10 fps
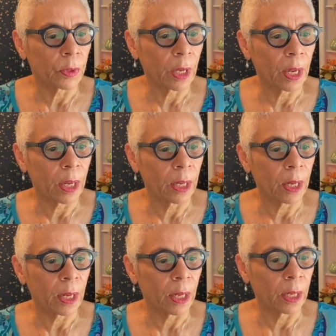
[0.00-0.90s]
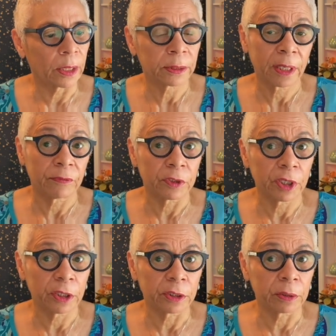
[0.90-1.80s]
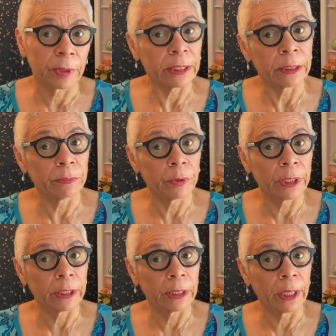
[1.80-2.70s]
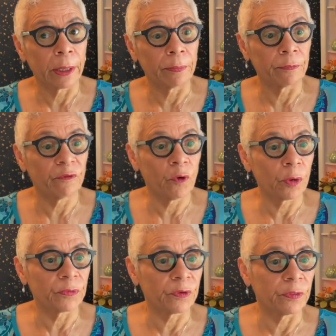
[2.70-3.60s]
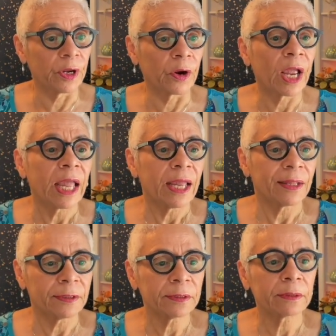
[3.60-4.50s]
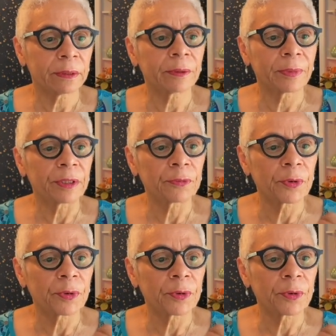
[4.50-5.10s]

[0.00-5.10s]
Okay, and I saved the changes, but I didn't put any forms in there. And this is a little